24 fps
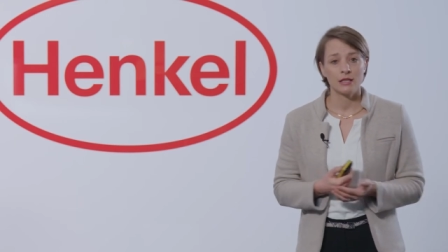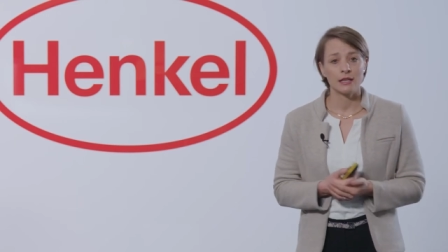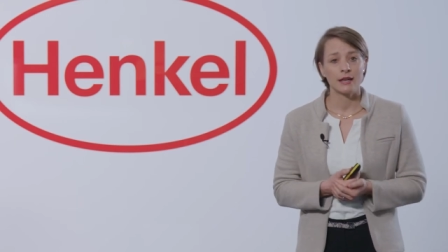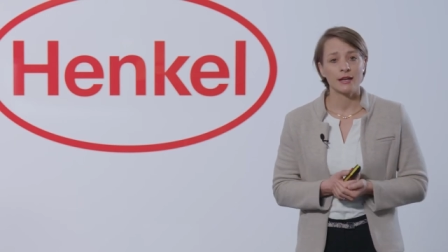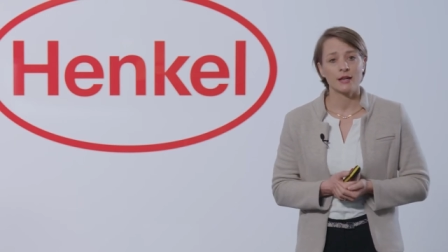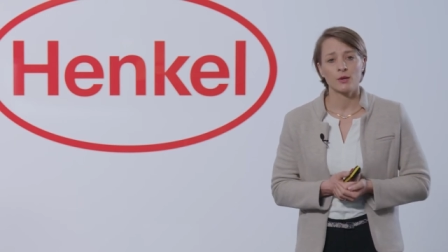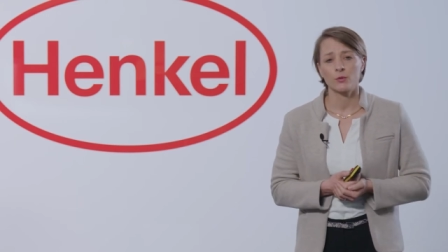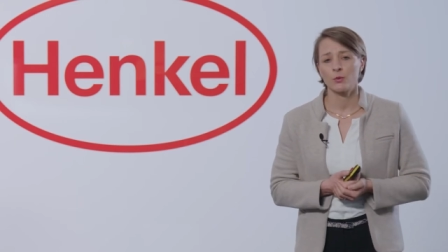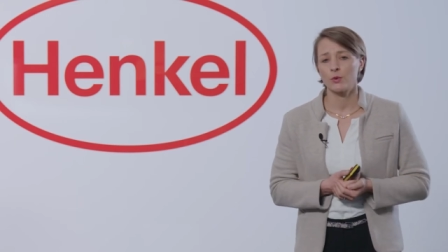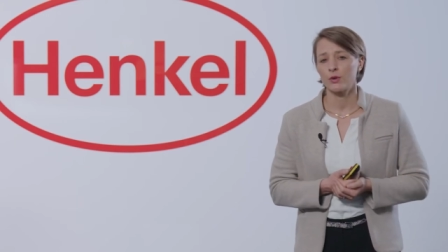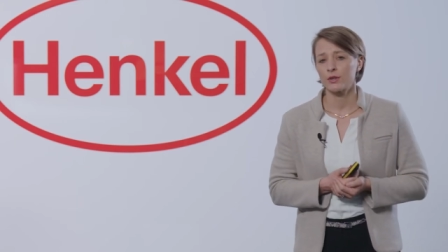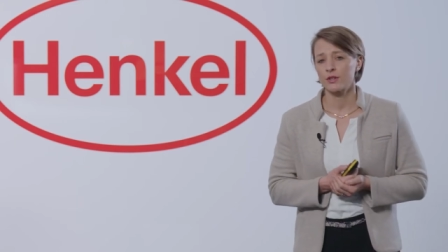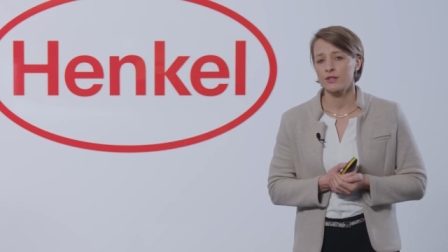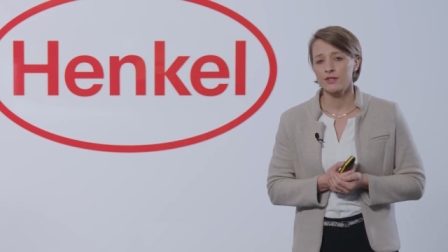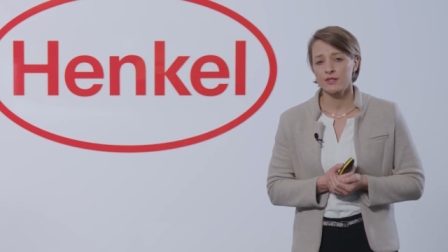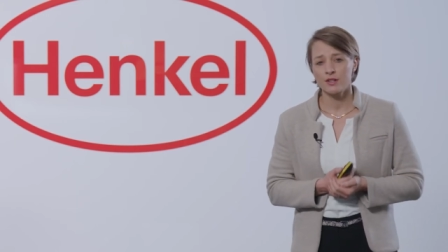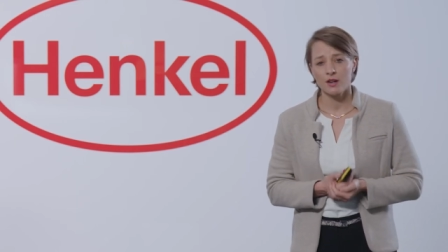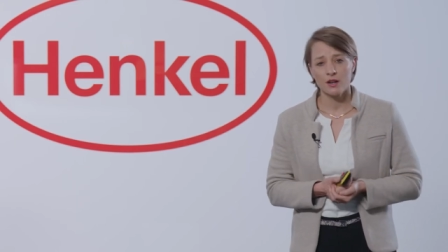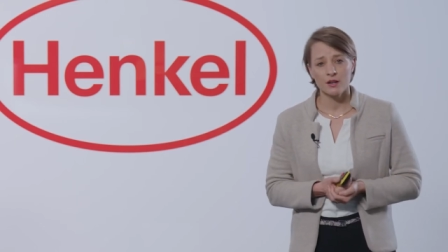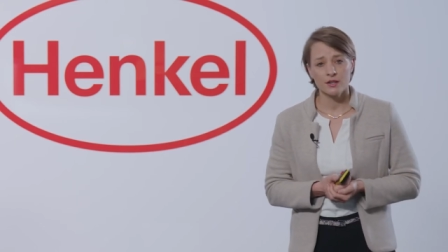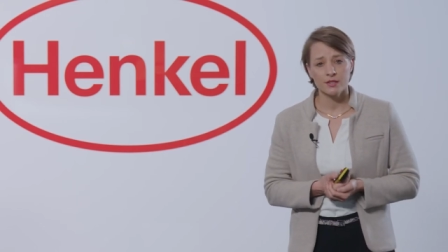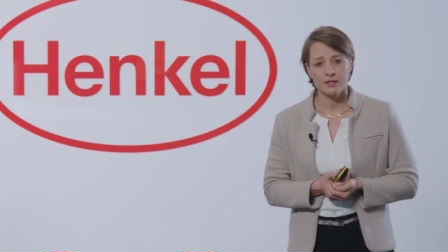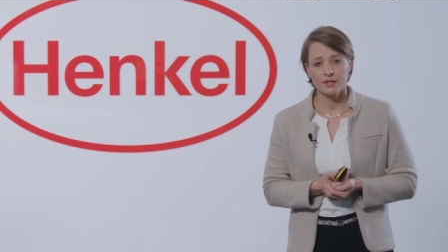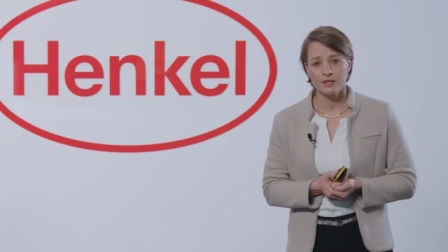like water
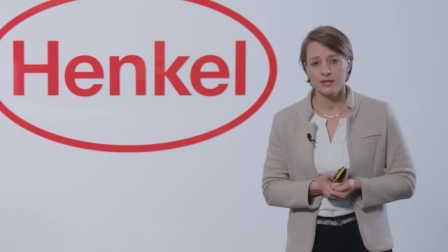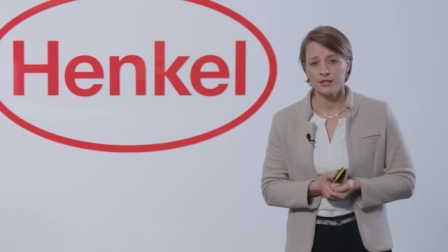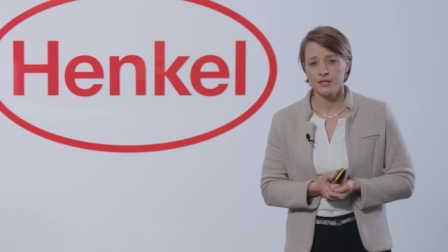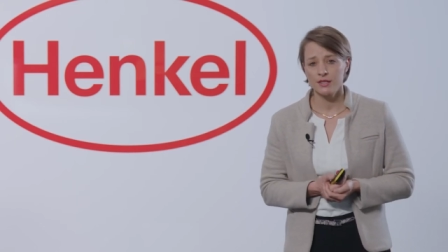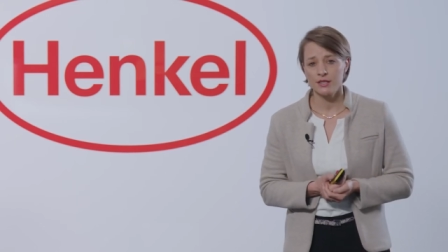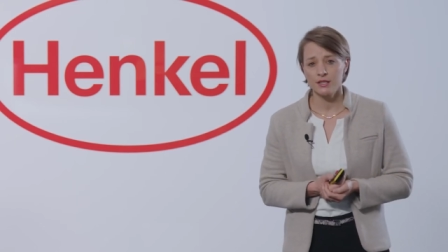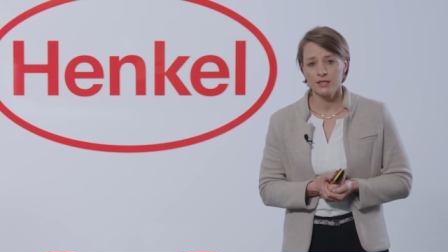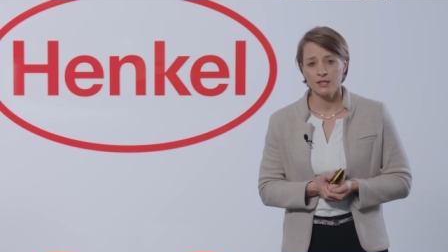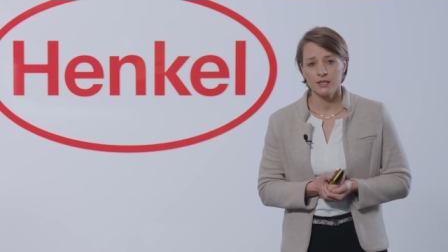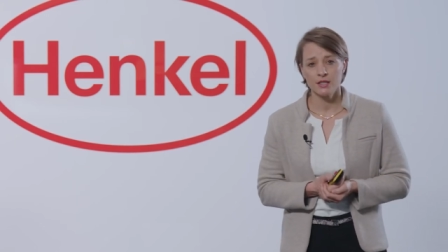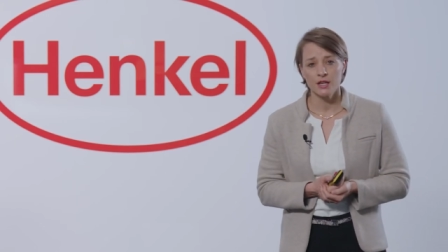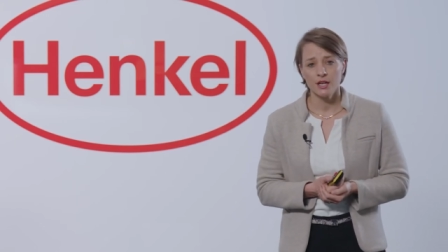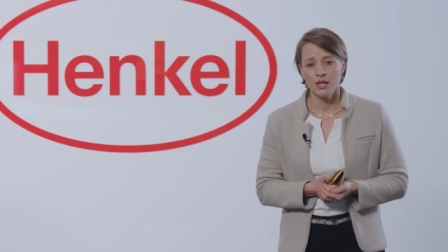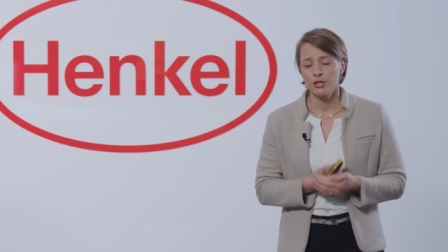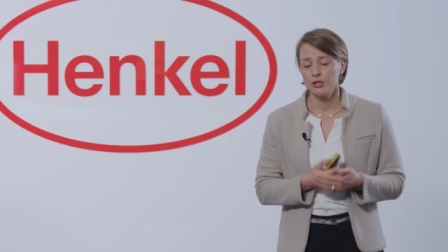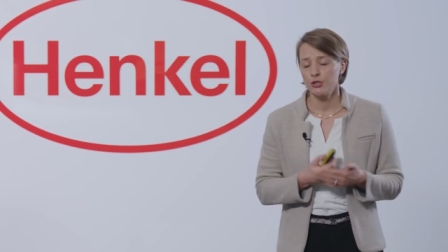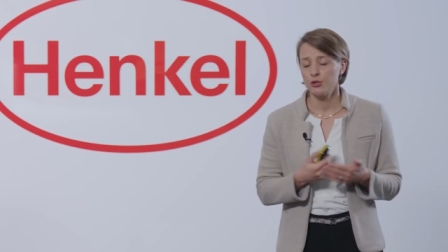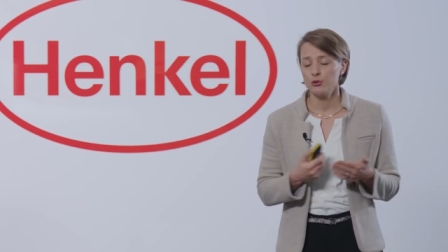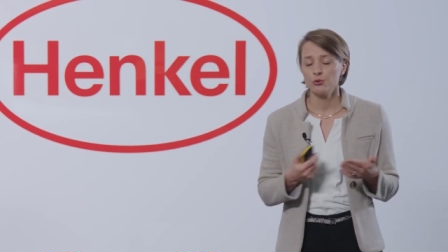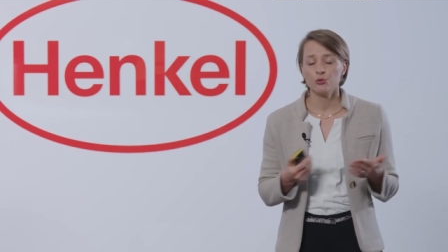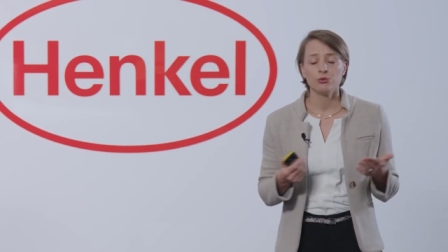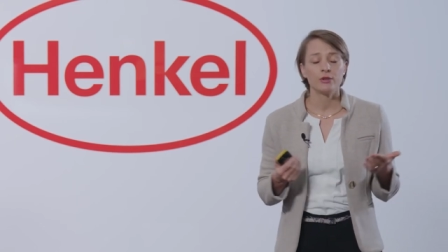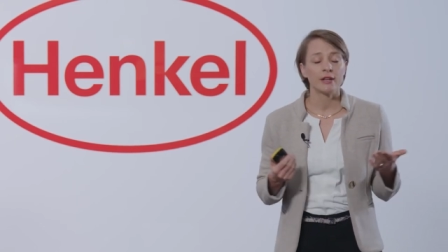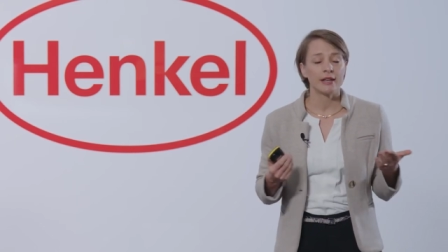scarcity,
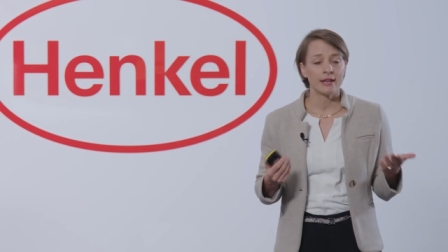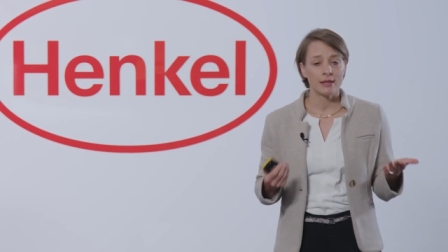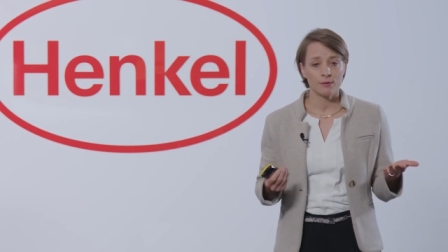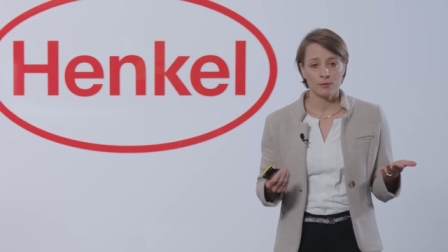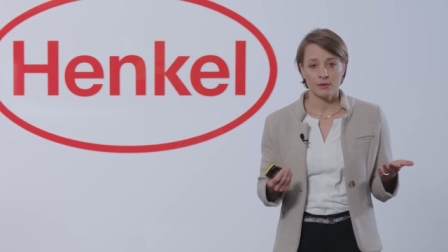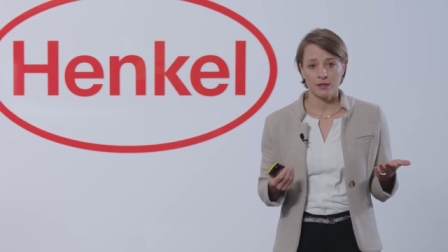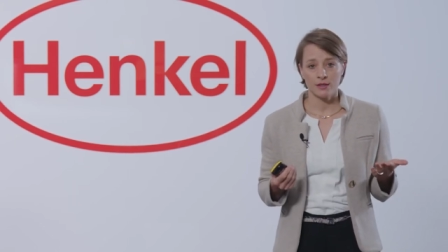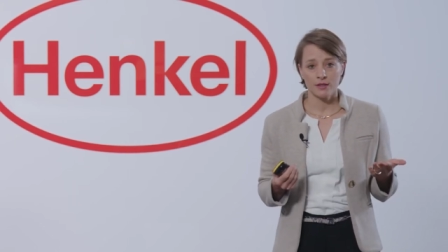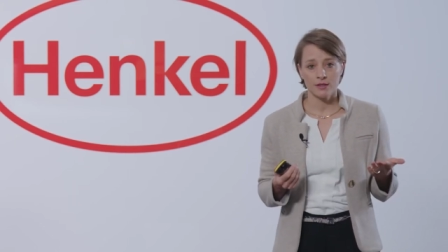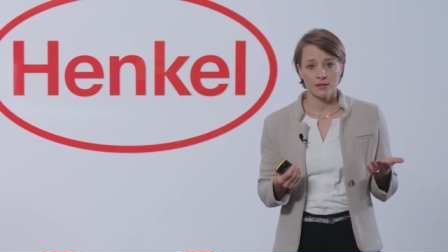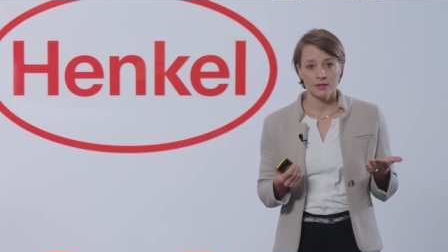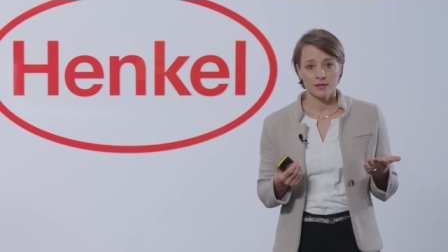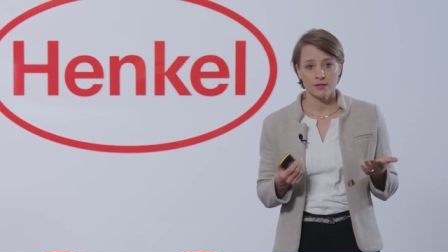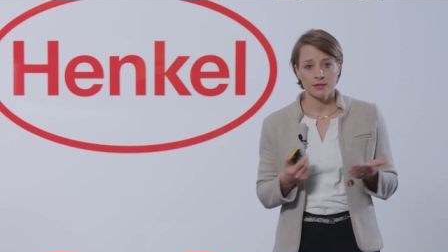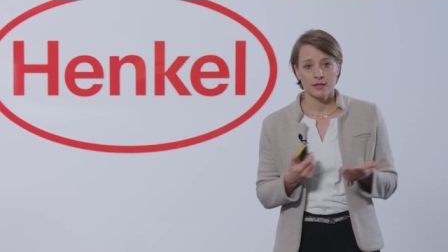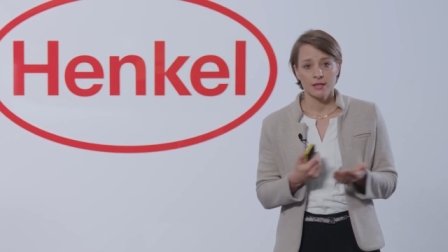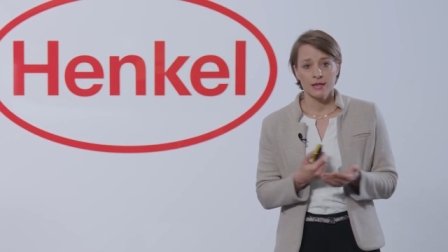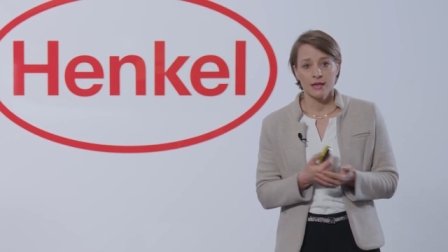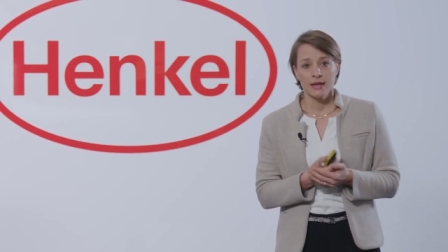you name it.